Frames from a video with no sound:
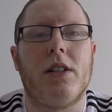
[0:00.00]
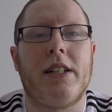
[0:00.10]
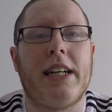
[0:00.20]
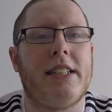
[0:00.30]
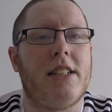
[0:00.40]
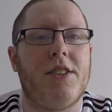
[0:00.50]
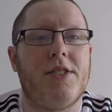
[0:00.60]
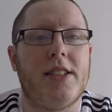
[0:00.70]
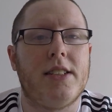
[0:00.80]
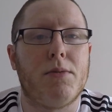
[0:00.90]
guest
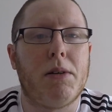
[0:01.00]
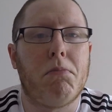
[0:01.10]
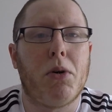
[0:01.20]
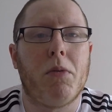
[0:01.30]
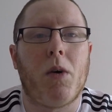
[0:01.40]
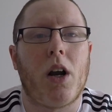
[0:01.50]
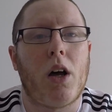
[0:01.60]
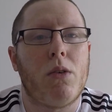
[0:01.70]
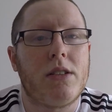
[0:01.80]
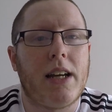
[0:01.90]
services at one point while I
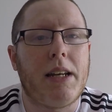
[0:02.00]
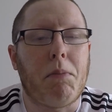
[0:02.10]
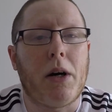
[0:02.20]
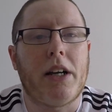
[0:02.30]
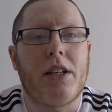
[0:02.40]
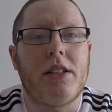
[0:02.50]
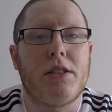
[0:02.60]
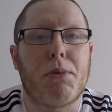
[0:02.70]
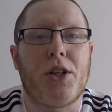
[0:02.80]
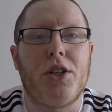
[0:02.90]
was standing by
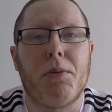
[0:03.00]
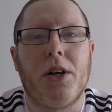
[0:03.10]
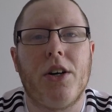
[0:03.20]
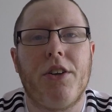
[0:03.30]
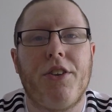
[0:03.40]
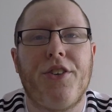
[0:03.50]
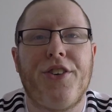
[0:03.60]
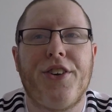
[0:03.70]
Spaceship Earth.